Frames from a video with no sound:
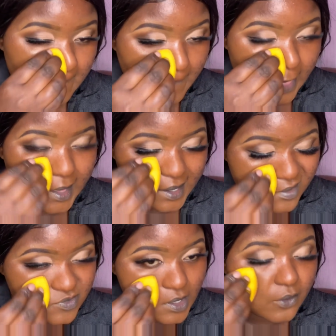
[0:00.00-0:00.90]
And if
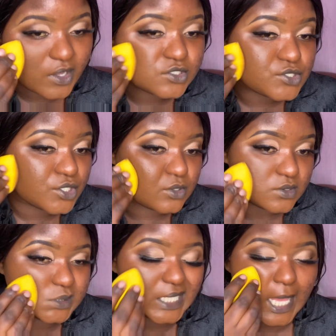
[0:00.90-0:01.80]
you're going to
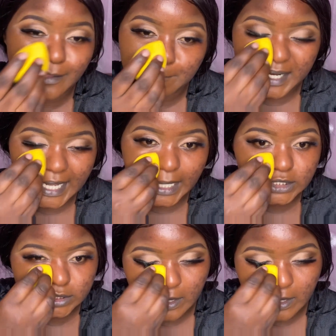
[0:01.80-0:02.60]
use a brush,